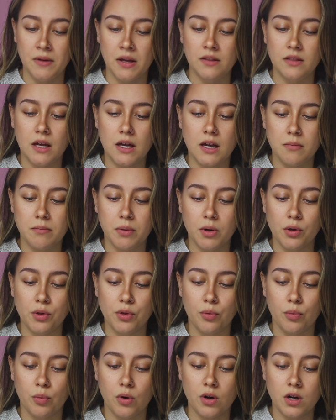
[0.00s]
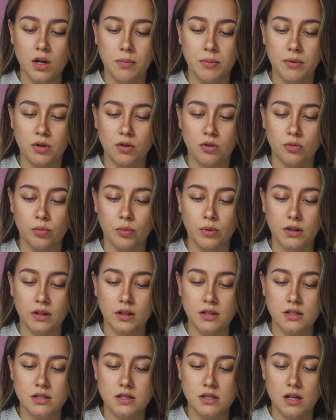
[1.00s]
They can both work, but you'll
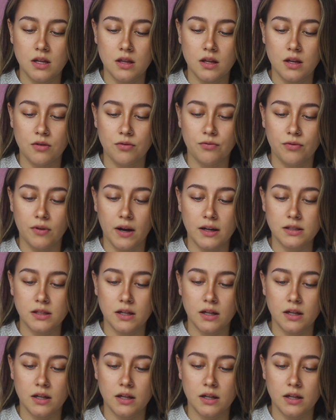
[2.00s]
really see the effect,